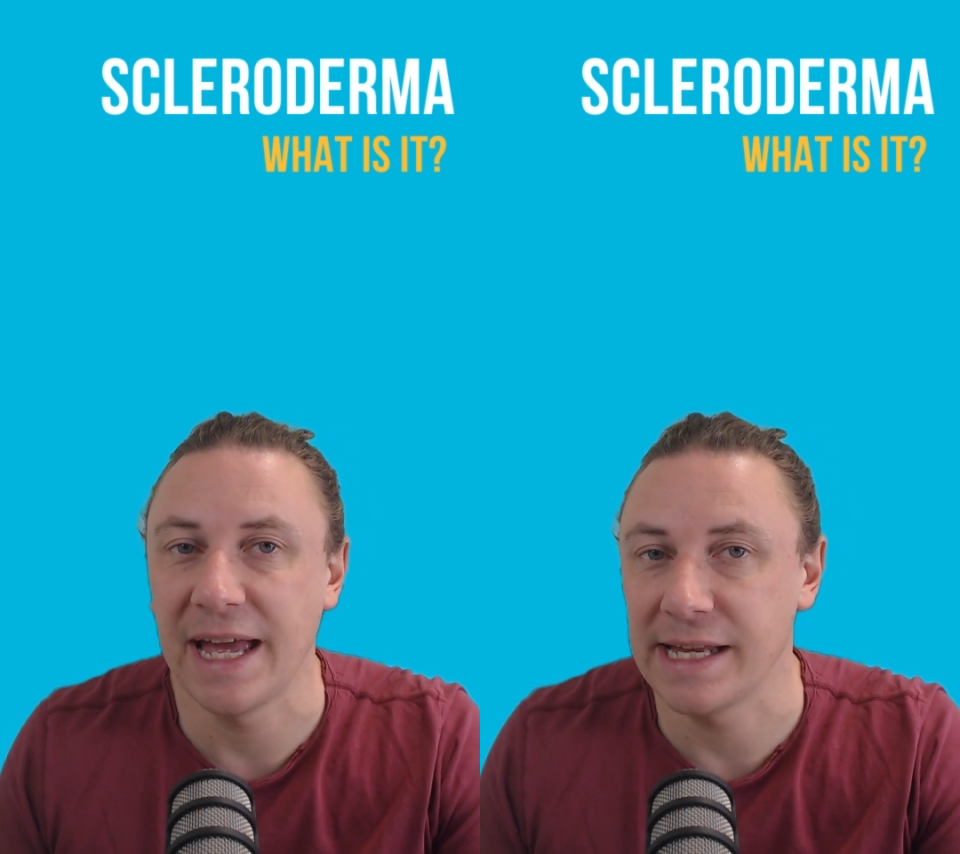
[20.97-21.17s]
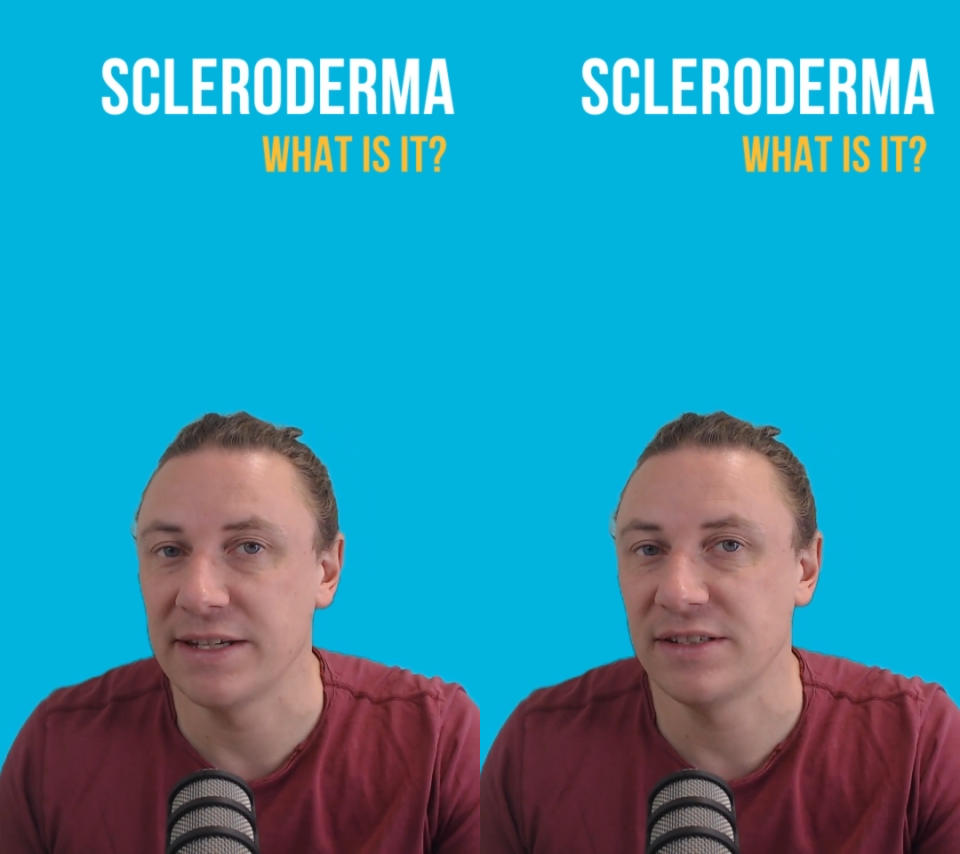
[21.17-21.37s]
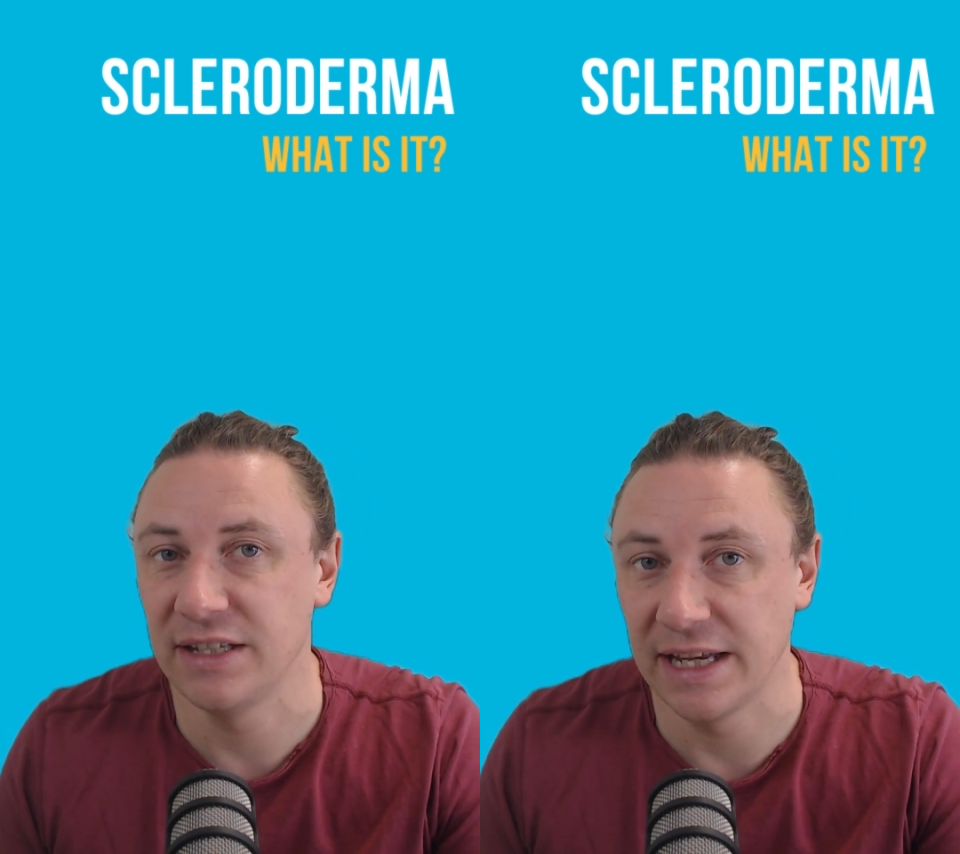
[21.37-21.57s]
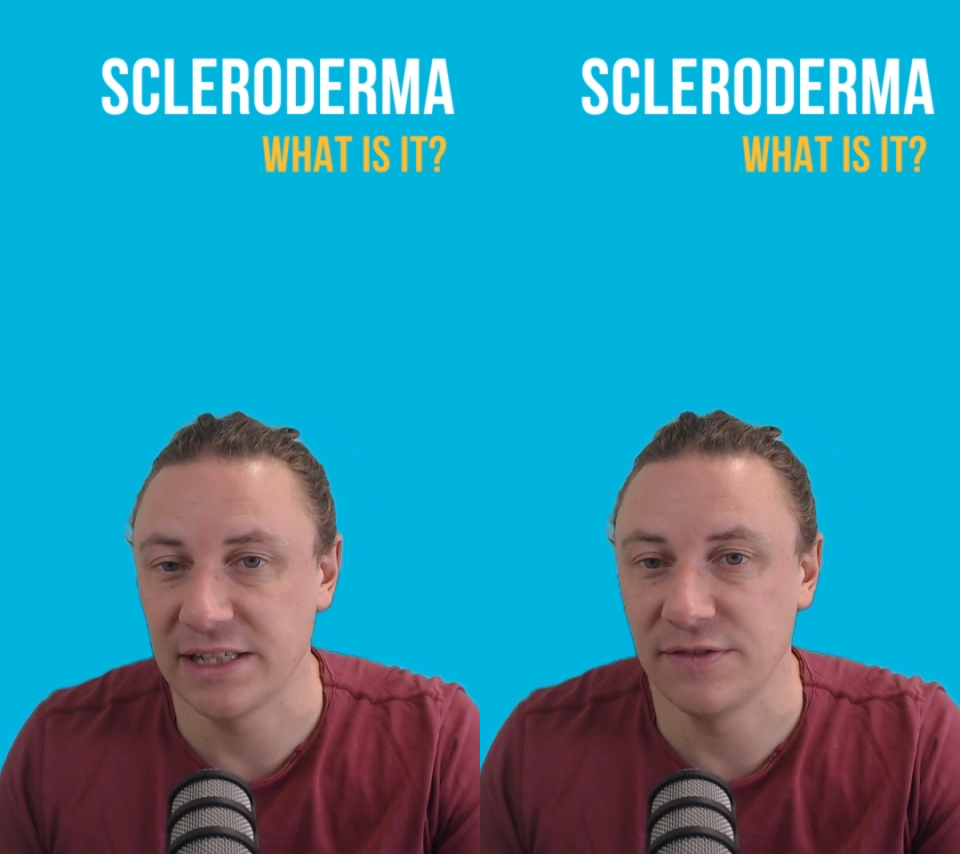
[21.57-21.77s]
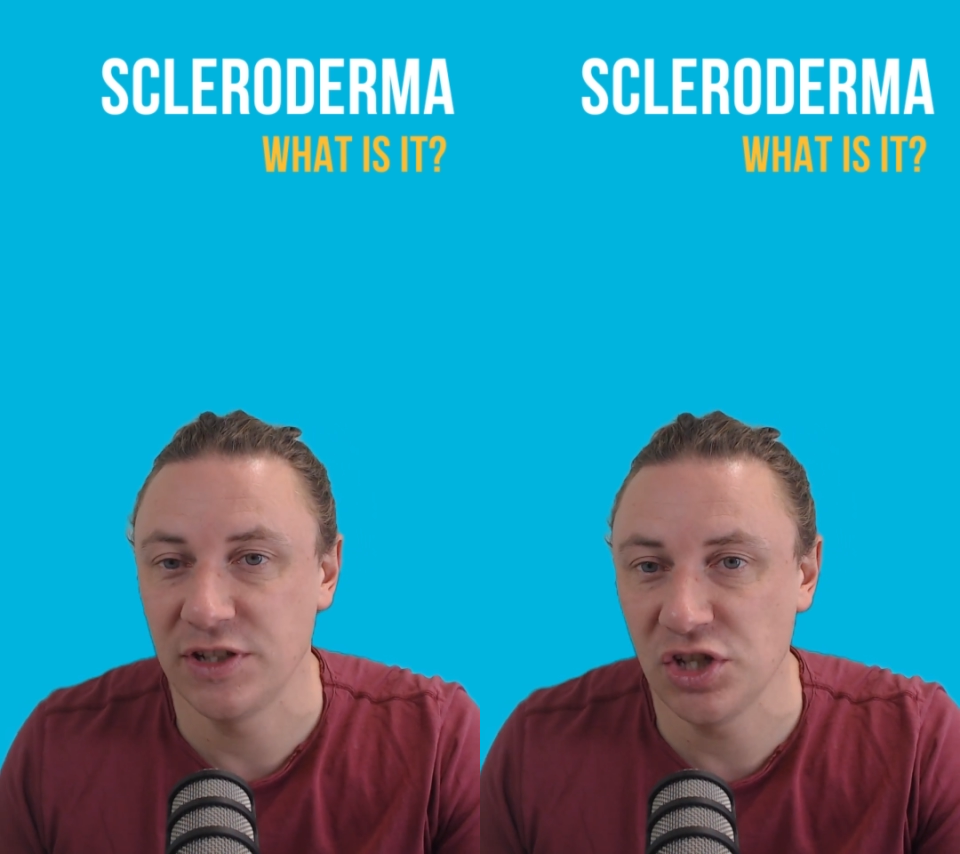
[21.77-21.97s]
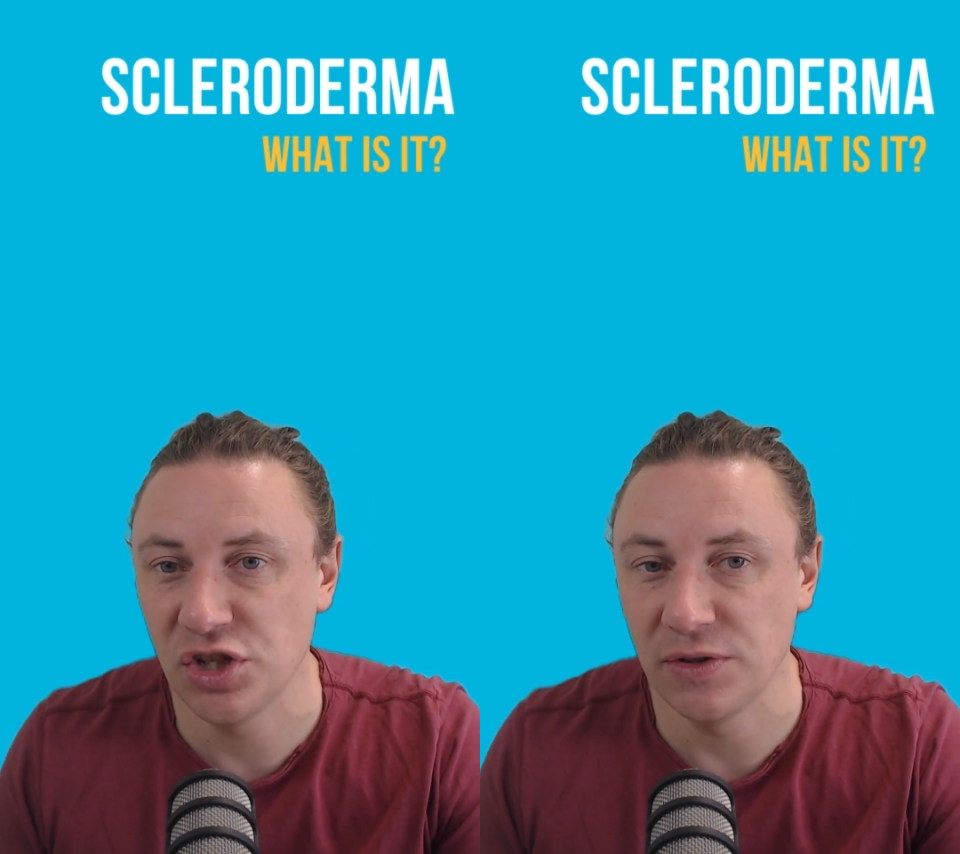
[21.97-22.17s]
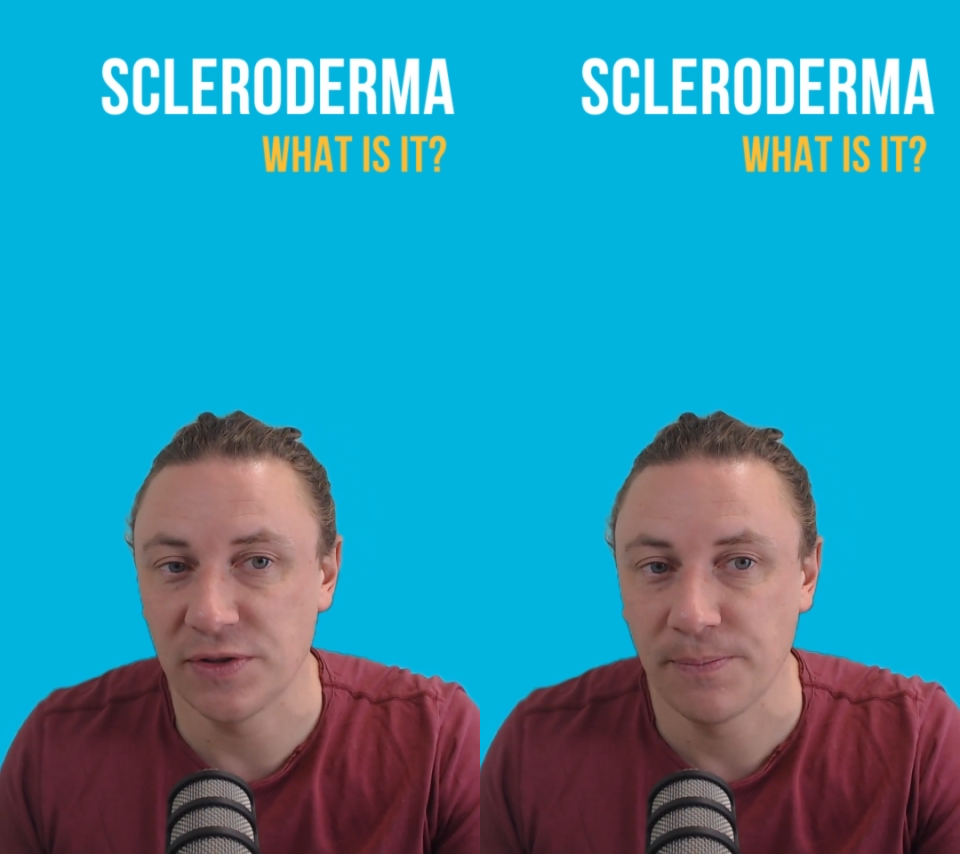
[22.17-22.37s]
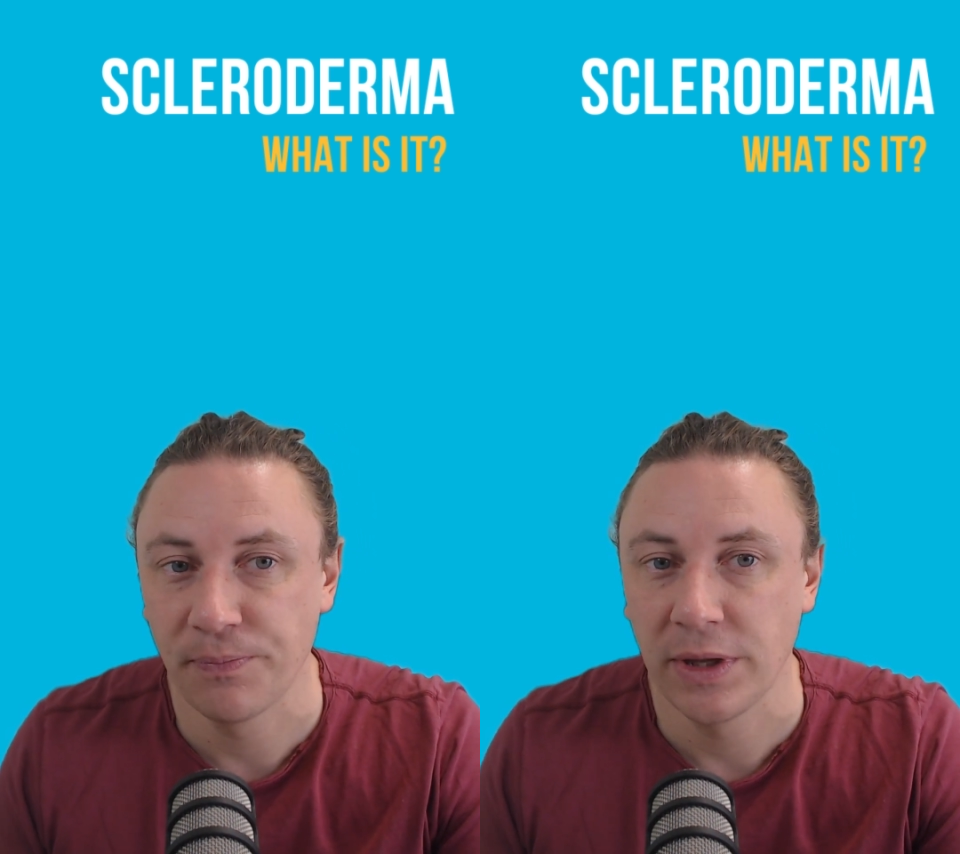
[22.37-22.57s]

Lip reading: and connective tissues,